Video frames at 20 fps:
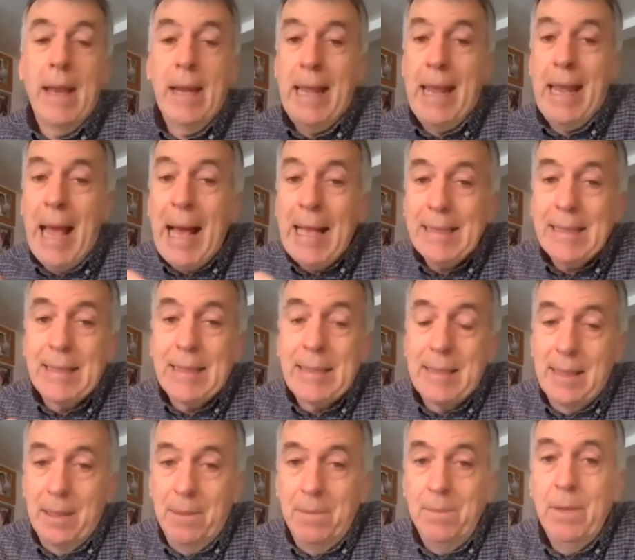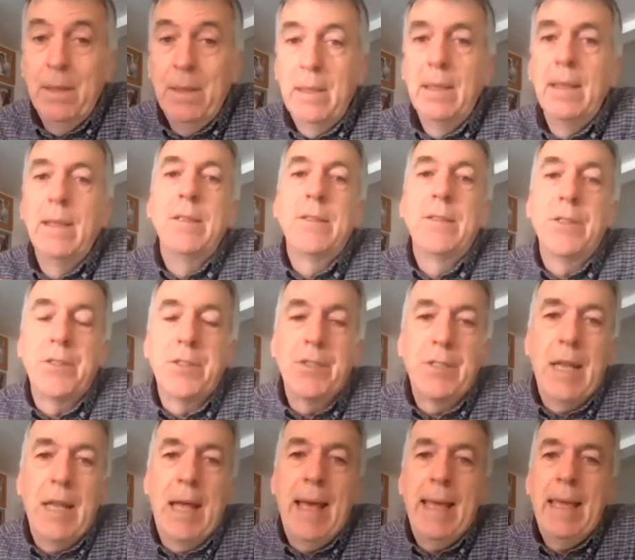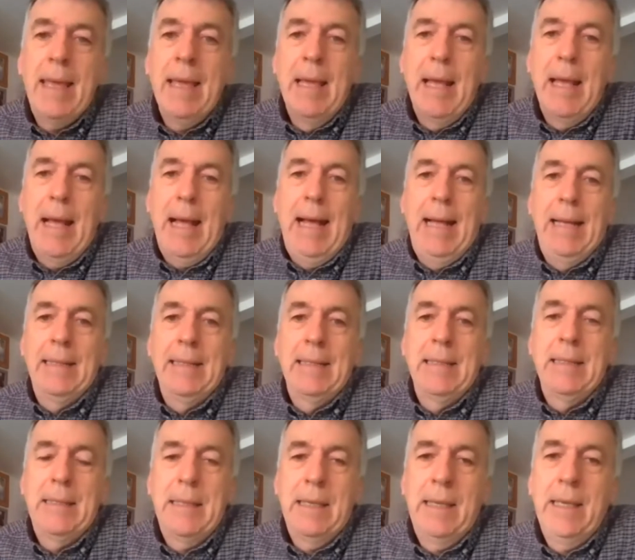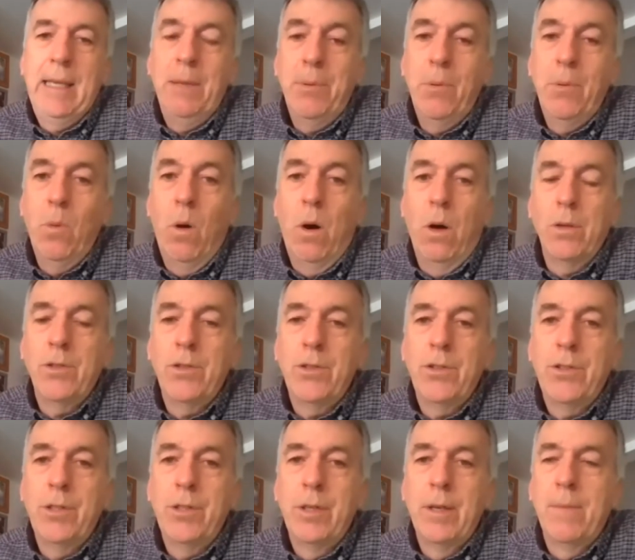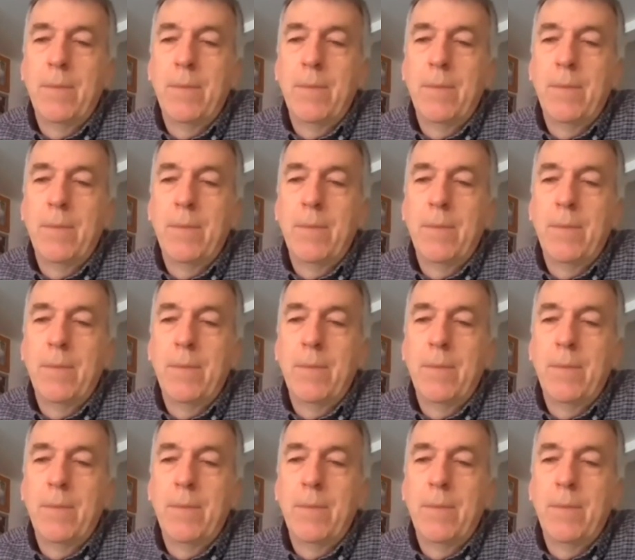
And he asks them to stay and keep watch.